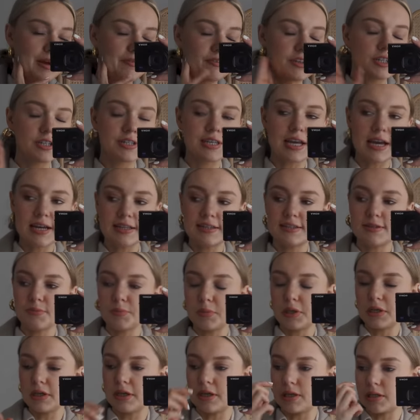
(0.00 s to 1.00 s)
I've just had some
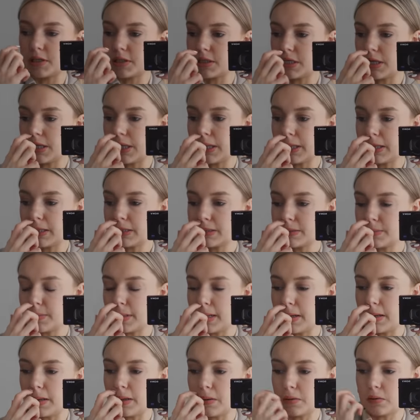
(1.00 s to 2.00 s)
lunch, I think it's
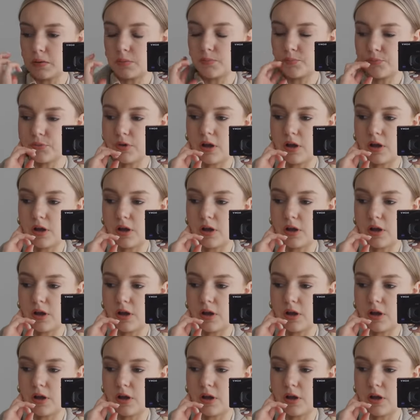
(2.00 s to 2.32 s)
about,